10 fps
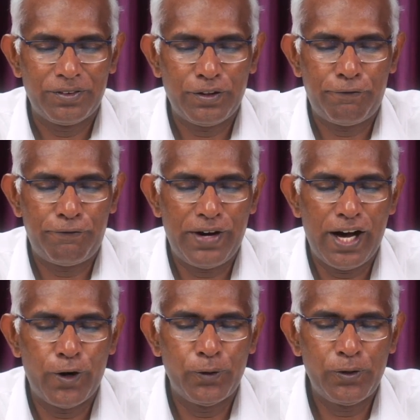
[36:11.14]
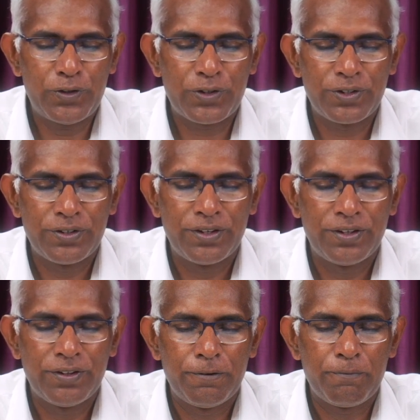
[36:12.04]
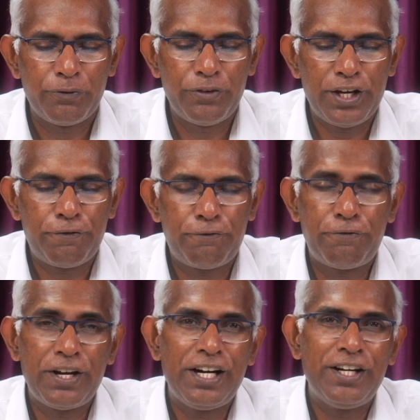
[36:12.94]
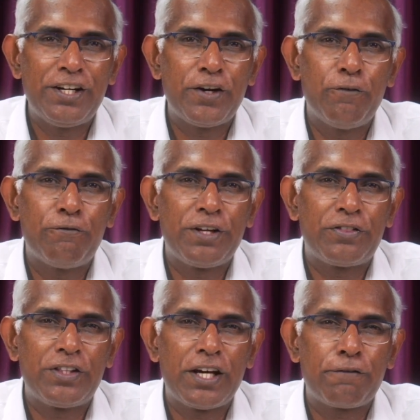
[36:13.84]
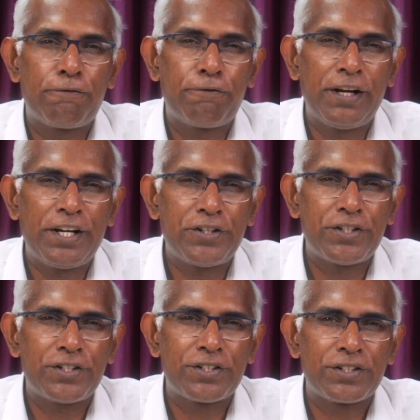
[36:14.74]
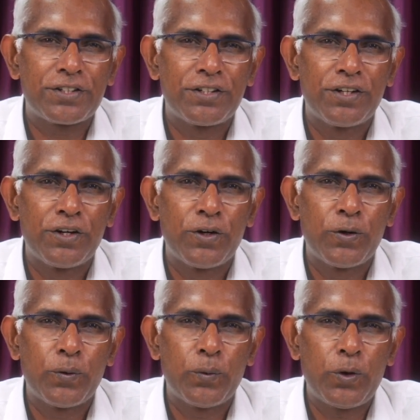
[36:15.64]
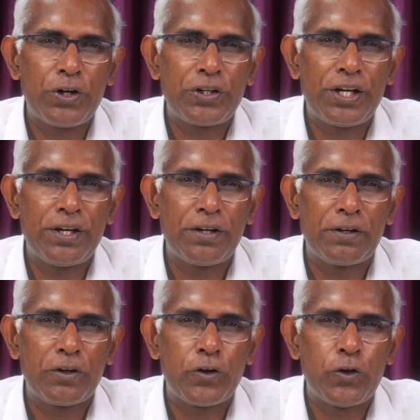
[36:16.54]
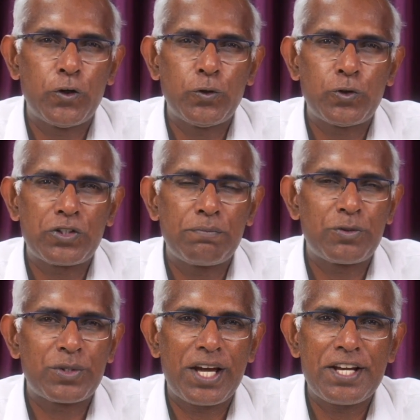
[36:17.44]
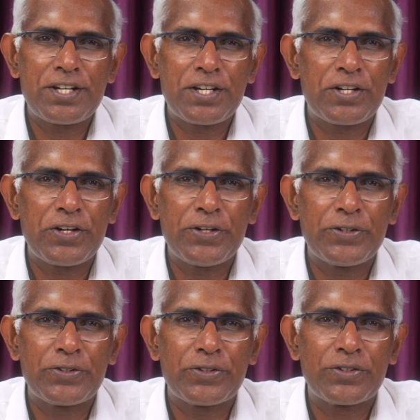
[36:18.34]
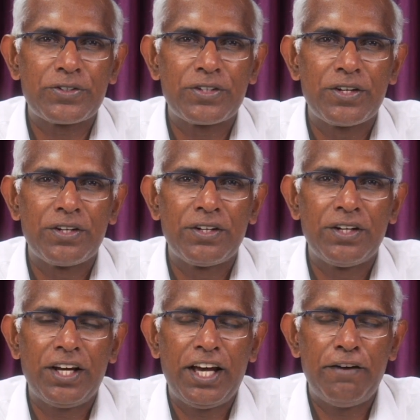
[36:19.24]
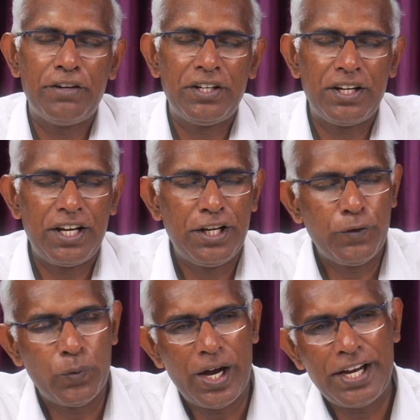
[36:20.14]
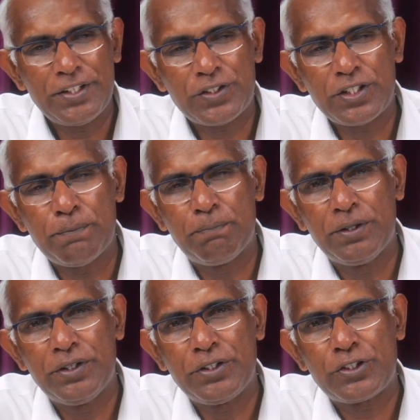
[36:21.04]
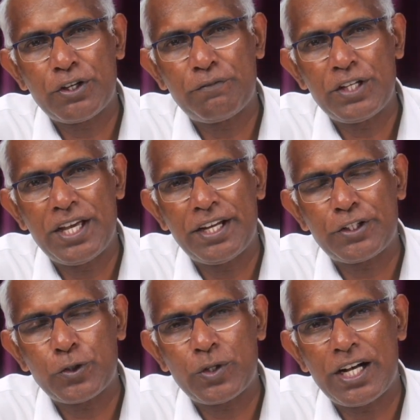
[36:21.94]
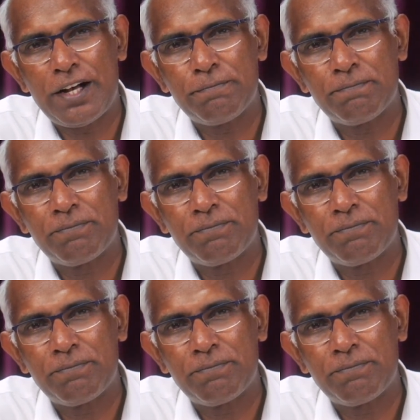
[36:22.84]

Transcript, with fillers: the fowls were filled with their flesh. What a gruesome sight it is. Heaven invites the birds of the air to come.